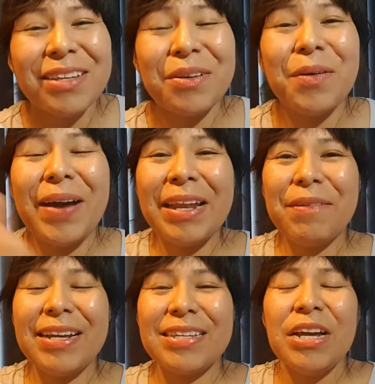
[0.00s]
so,
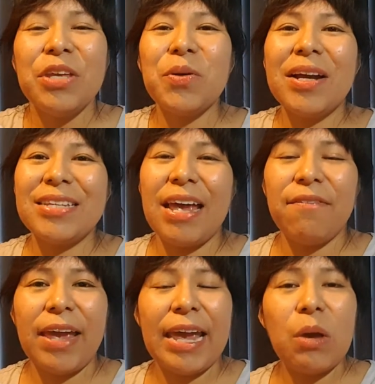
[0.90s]
anyways, you guys
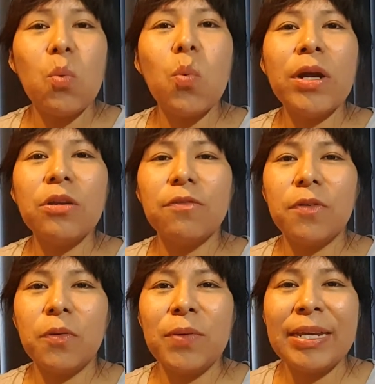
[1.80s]
have a
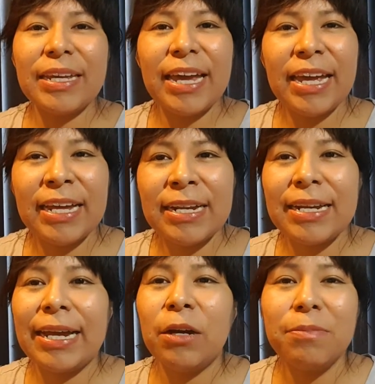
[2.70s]
wonderful weekend.
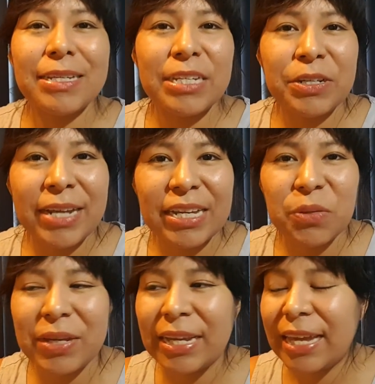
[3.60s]
I hope to see you next
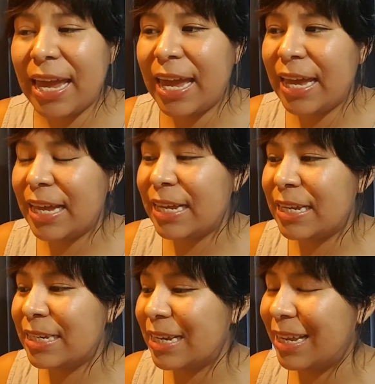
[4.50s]
week. And